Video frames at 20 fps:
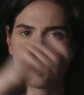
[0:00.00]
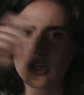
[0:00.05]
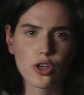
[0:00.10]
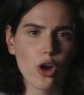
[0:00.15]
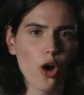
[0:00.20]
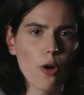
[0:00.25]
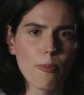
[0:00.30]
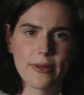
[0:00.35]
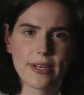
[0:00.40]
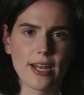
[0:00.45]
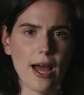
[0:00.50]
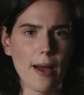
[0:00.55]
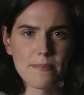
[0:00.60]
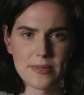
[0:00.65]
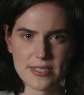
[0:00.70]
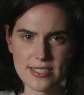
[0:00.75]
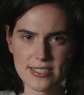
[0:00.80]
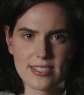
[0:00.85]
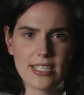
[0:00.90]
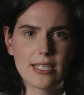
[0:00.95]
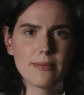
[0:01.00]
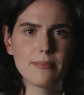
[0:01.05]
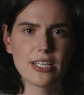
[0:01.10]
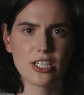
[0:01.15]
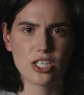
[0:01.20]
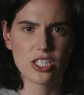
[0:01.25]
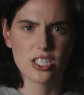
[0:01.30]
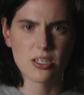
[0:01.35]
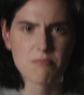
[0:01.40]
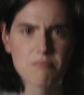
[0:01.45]
could open up and see
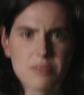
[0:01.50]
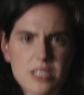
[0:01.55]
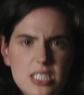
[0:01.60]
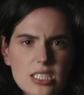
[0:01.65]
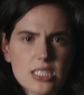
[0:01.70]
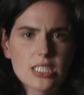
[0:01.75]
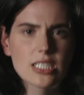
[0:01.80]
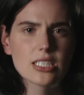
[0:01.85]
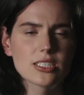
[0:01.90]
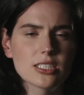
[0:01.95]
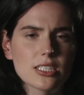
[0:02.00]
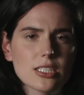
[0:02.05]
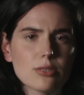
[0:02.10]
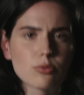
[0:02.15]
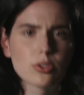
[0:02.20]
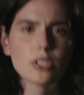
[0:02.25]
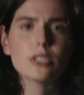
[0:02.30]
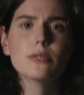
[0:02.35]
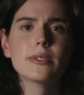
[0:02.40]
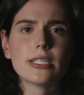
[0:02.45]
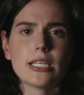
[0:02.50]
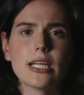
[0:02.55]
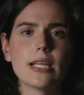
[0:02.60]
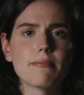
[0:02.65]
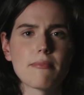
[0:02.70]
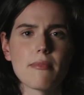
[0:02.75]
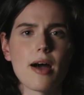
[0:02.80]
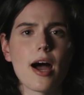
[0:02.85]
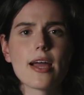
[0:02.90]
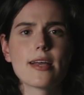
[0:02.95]
me completely ruining
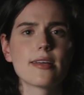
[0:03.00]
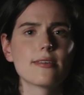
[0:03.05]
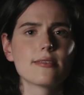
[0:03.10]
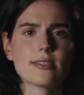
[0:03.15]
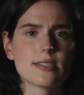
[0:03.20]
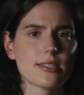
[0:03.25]
my,